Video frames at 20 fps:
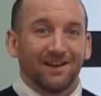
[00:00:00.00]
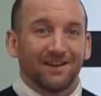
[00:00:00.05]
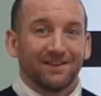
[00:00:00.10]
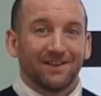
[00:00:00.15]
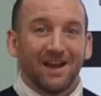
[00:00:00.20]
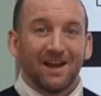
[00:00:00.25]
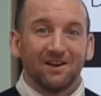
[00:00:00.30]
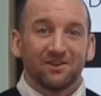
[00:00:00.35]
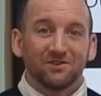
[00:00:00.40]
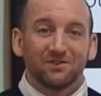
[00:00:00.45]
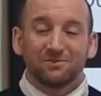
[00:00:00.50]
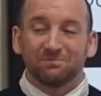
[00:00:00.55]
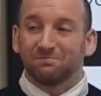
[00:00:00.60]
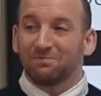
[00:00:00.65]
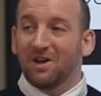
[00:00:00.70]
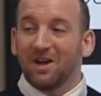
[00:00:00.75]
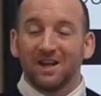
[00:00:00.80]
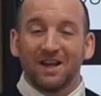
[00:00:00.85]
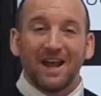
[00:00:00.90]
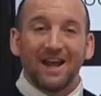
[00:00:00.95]
There's
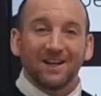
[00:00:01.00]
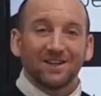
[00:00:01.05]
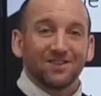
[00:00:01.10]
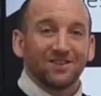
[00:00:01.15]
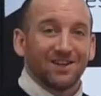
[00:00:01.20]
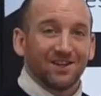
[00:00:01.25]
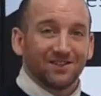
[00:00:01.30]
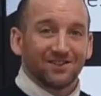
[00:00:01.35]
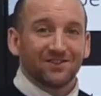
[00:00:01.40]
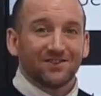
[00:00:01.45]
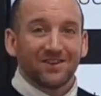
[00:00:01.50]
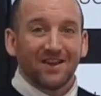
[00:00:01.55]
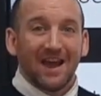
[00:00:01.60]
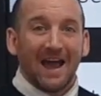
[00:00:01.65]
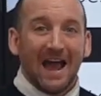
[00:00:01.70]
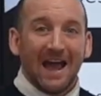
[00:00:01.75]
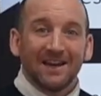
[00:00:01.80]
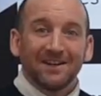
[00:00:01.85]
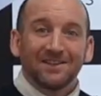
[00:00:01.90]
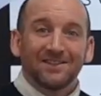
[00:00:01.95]
a lexis
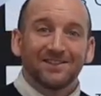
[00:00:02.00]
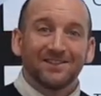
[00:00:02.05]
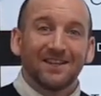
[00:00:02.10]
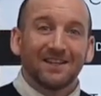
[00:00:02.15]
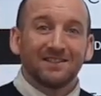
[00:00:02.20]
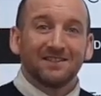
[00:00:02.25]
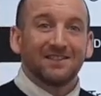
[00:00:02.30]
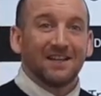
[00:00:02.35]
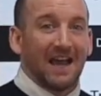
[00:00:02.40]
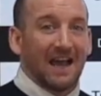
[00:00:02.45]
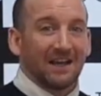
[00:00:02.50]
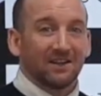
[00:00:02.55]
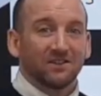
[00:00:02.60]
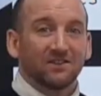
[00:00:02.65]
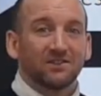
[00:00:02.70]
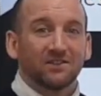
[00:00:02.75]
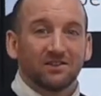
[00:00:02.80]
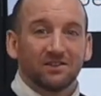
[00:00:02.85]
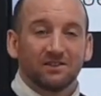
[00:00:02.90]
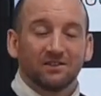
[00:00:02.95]
and a
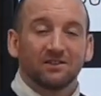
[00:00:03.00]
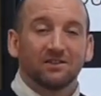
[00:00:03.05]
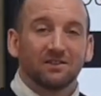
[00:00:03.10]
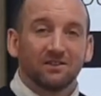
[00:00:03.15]
syntax.